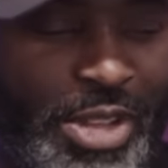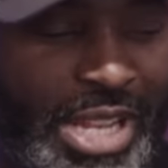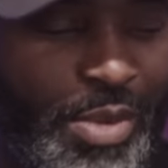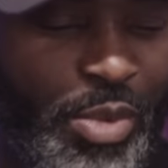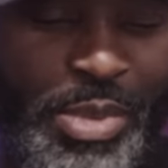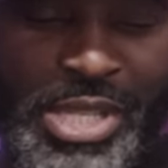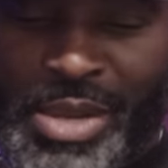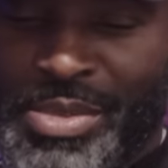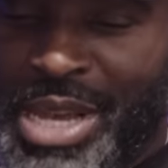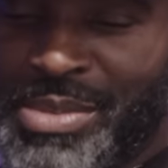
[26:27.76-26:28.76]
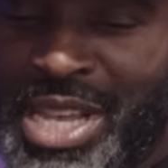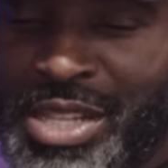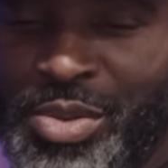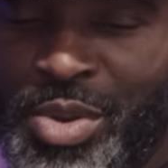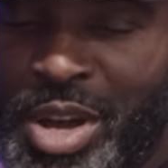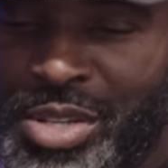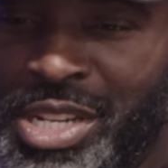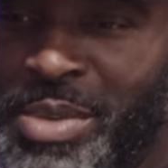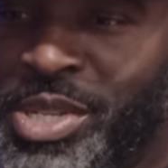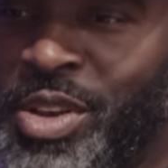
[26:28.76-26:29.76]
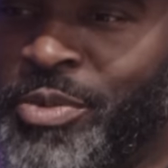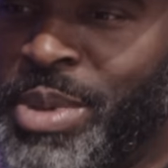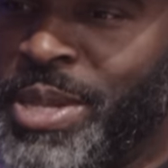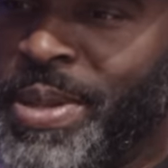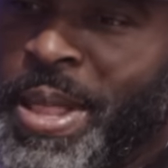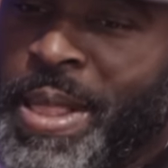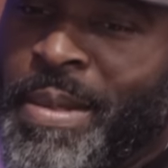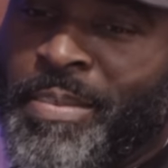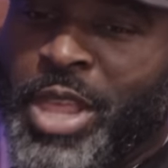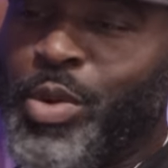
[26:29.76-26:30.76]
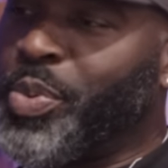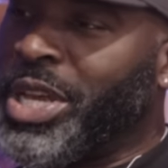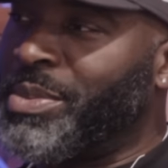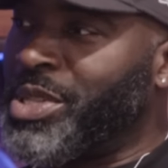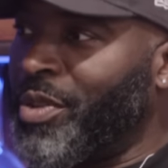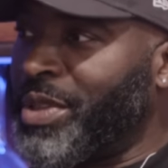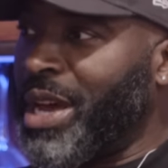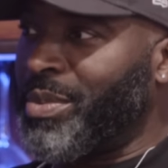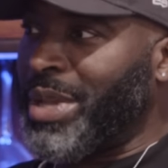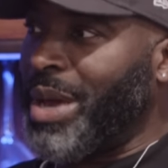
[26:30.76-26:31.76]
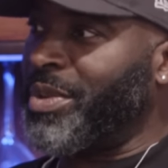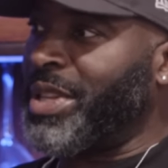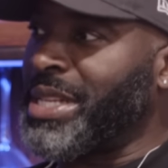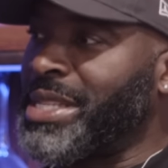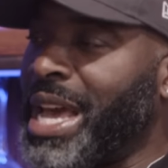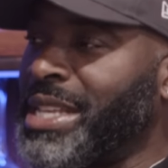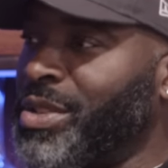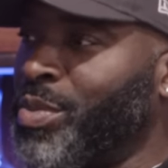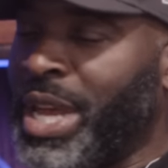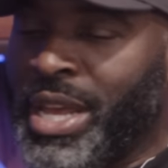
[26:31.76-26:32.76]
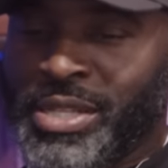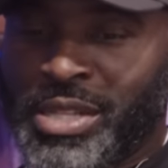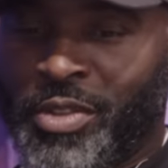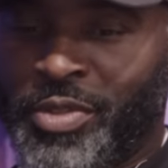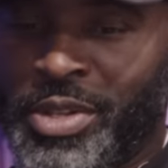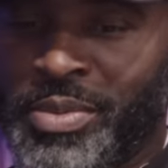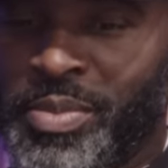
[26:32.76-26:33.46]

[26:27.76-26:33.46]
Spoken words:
think that women sometimes they're too hard on themselves, man. They're always putting themselves down, like with their size and weight and stuff. And